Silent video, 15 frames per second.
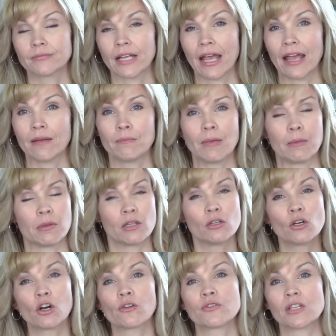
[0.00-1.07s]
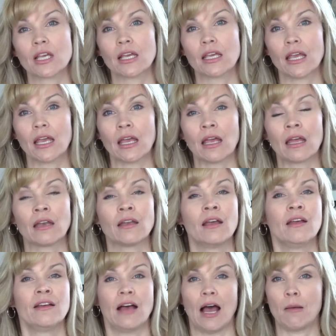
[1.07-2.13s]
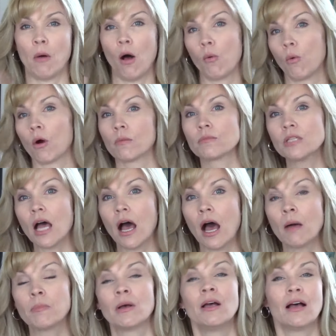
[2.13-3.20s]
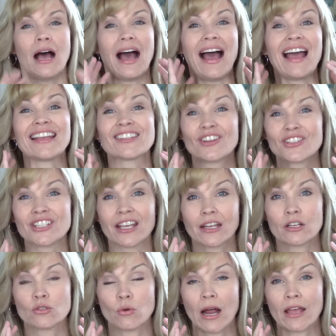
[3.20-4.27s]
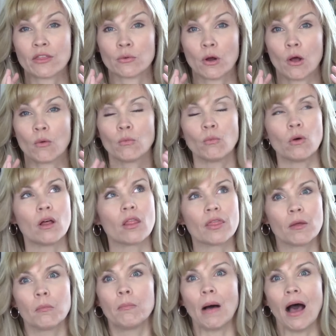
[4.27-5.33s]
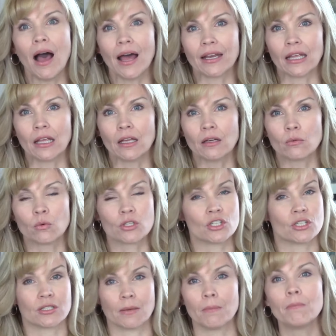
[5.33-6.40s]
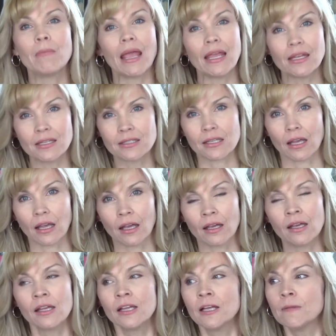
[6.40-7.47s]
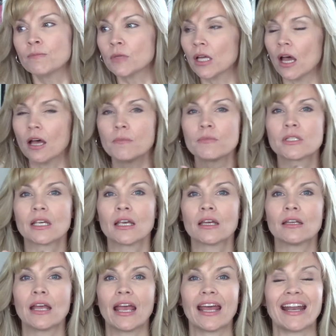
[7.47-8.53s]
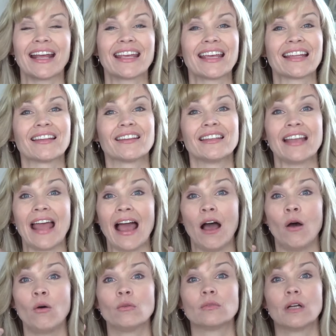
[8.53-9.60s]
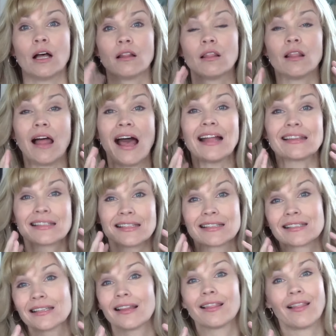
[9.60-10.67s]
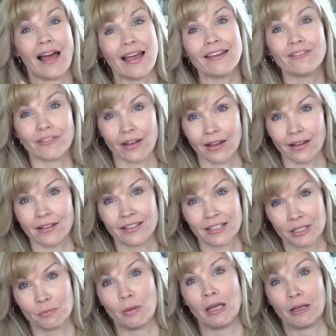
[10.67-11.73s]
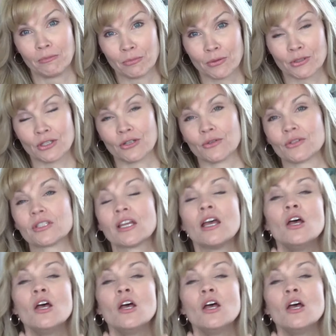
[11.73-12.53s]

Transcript: okay? Maybe the nerves kick in, I'm all warmed up, I start to get a dry throat. Well, the body, which is amazing, comes in and I get now a lots of saliva is being produced.